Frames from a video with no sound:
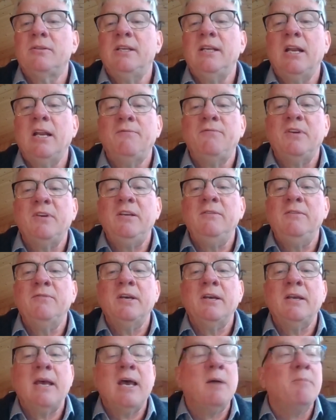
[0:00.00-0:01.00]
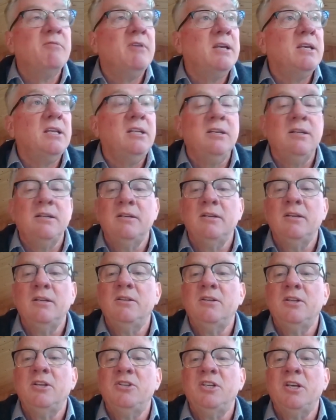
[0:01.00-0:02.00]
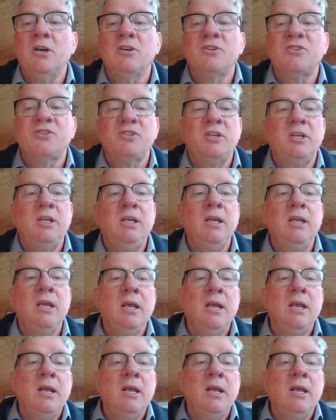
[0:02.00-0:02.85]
the yellow fever outbreak in the DRC,